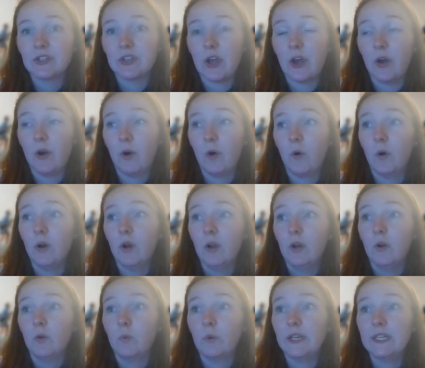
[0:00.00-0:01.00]
So
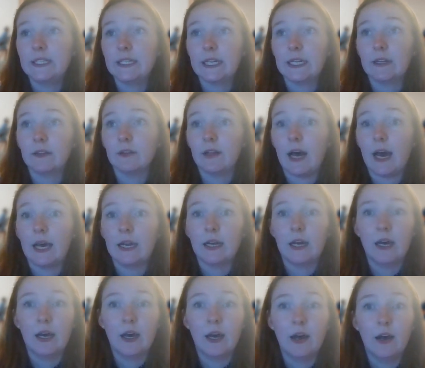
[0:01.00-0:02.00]
we did a lot
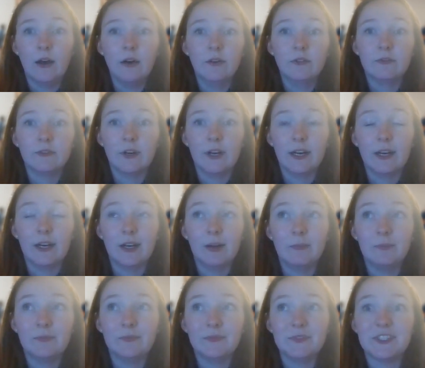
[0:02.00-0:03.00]
of
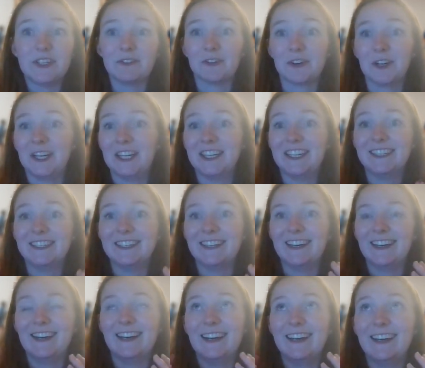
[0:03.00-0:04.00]
different,
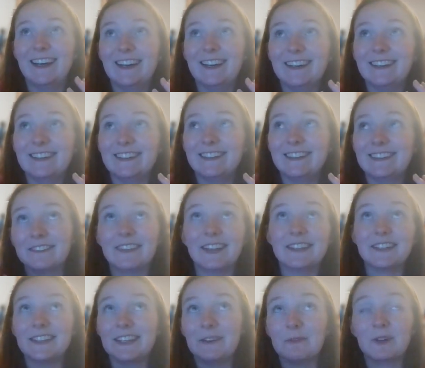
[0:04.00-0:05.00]

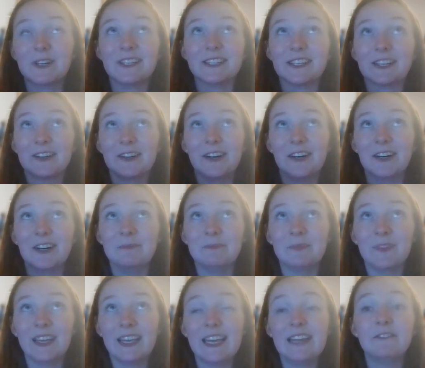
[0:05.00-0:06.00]
let's see, what is it
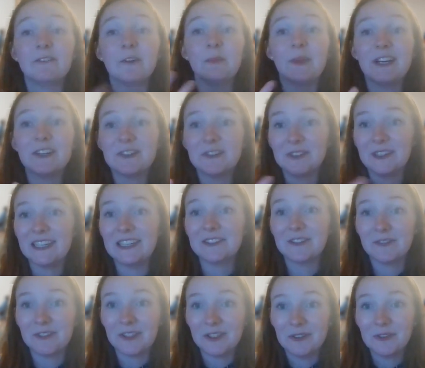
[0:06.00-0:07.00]
called? Informational
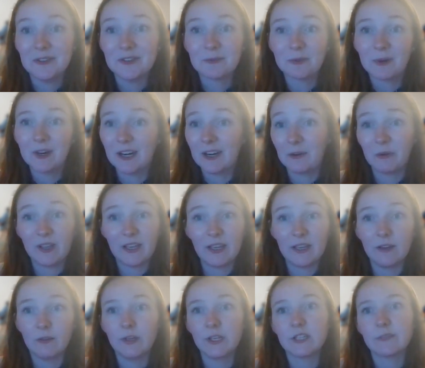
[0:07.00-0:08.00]
interviews where
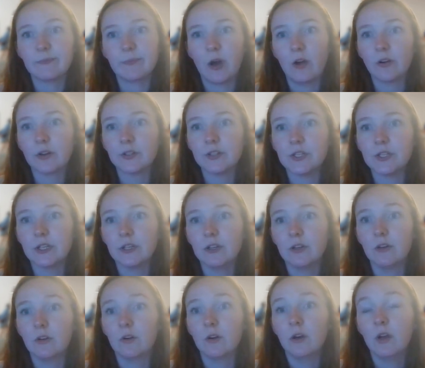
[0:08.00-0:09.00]
we spoke
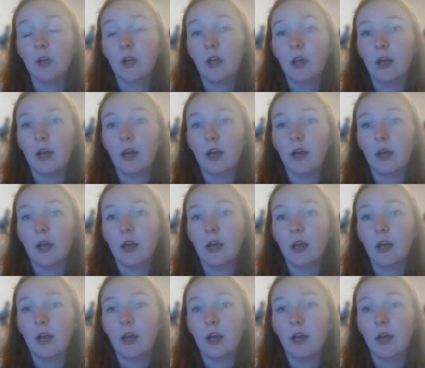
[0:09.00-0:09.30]
to